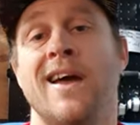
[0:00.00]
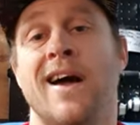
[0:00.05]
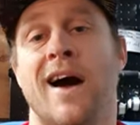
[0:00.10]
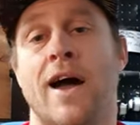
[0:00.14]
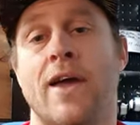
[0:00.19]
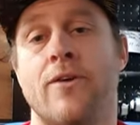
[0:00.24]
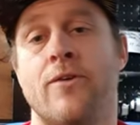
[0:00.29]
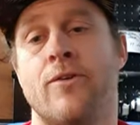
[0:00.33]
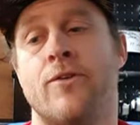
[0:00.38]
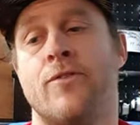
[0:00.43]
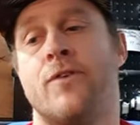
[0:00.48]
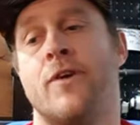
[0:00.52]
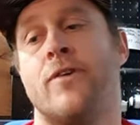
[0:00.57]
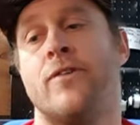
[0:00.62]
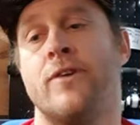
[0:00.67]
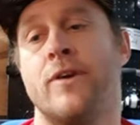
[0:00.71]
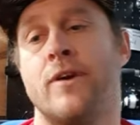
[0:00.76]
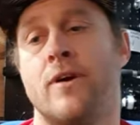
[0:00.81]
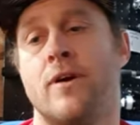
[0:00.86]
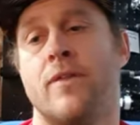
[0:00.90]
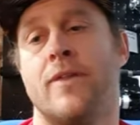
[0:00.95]
I use
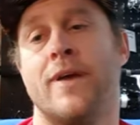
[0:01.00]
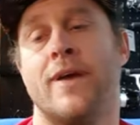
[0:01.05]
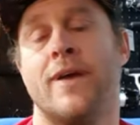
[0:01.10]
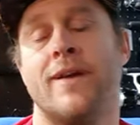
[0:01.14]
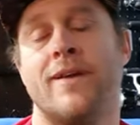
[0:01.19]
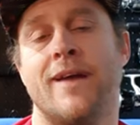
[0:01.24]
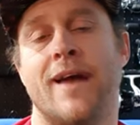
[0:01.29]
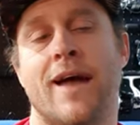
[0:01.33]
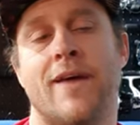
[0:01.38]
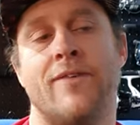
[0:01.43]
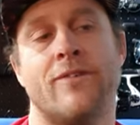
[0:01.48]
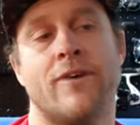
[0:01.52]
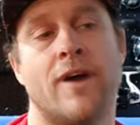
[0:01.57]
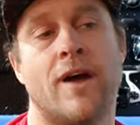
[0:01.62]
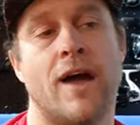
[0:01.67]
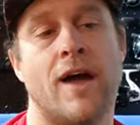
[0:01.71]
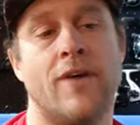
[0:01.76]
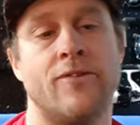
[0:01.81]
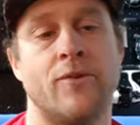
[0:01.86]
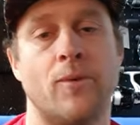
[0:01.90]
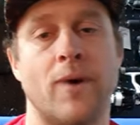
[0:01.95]
fishing on it as
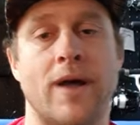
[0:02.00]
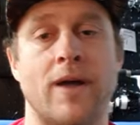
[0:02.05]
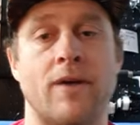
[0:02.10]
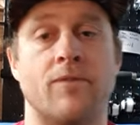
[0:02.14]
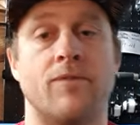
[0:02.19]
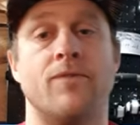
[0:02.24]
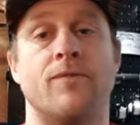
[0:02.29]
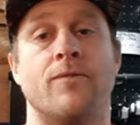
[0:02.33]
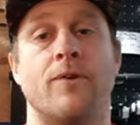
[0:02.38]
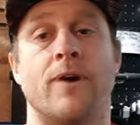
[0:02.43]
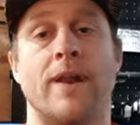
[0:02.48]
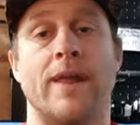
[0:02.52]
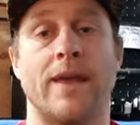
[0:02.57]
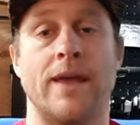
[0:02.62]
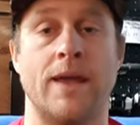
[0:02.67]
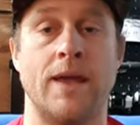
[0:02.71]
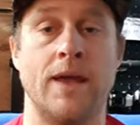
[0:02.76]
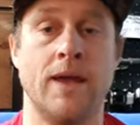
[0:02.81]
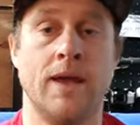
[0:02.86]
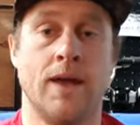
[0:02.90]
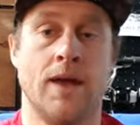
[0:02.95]
a way of
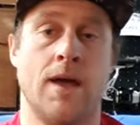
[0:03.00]
really